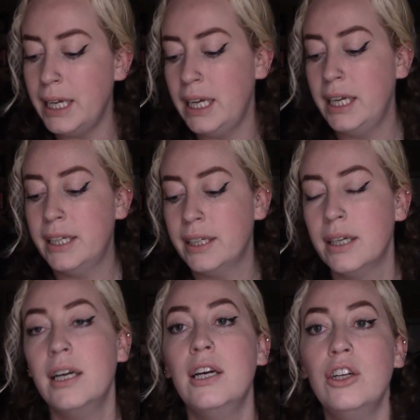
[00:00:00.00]
need
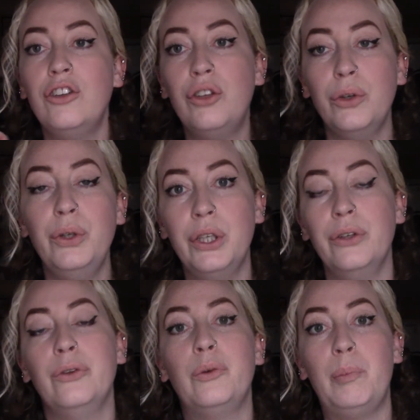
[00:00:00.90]
to
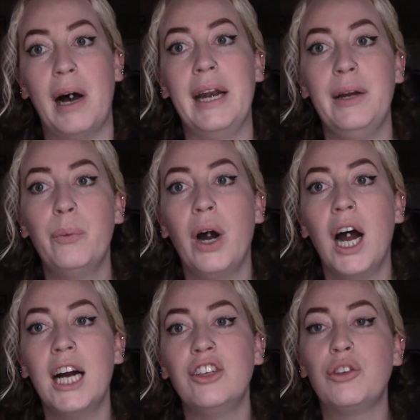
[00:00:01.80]
use body
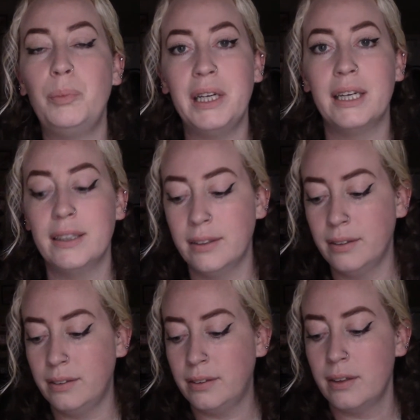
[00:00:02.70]
wash
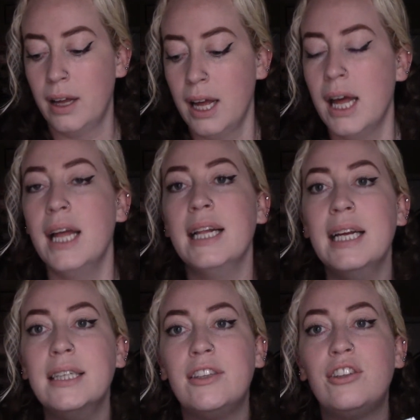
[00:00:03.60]
because
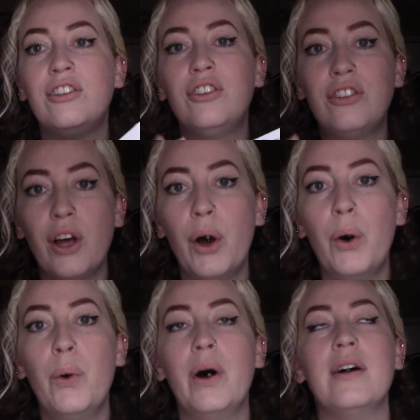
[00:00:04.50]
it's
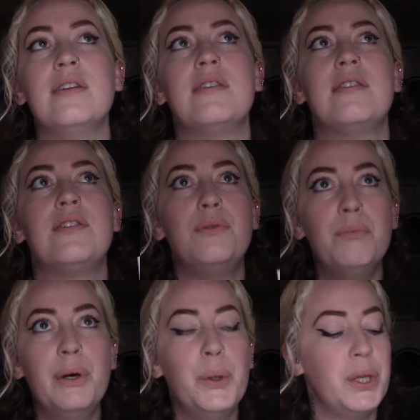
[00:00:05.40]
so
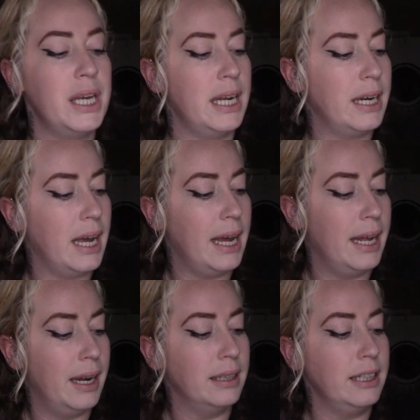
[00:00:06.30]
smoothing
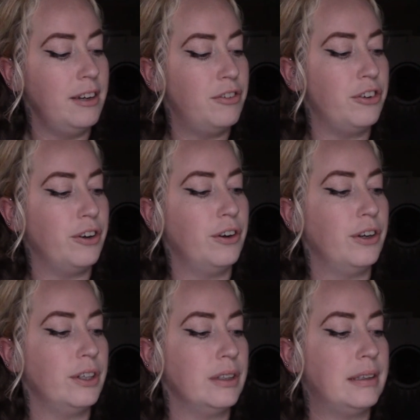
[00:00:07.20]
and it leaves
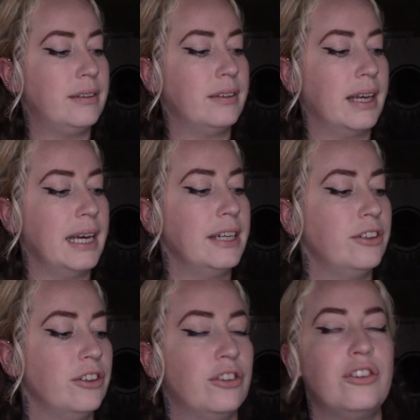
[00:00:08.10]
your skin
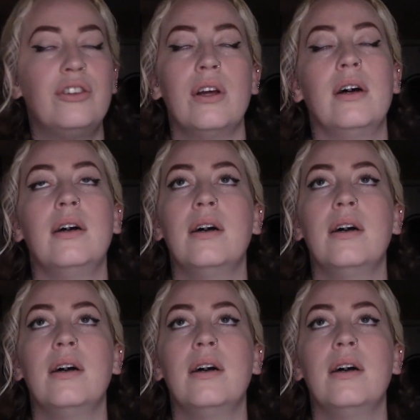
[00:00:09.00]
just,